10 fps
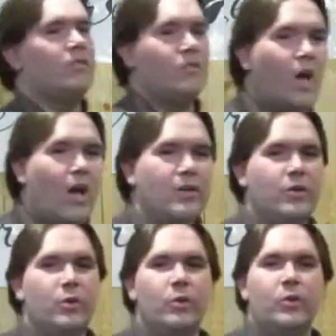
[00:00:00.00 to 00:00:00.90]
saw
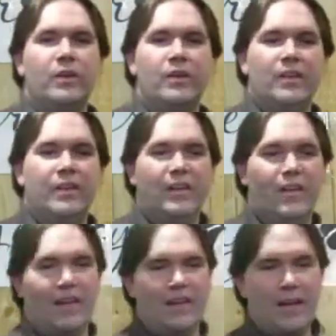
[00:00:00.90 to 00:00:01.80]
you
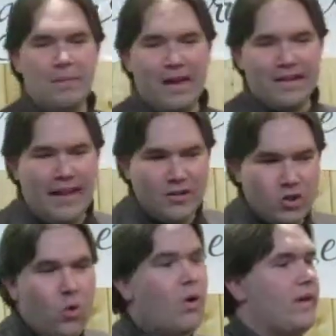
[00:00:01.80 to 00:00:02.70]
and they made that
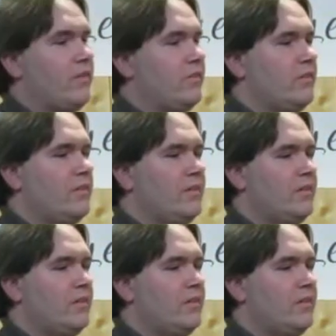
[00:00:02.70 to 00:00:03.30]
choice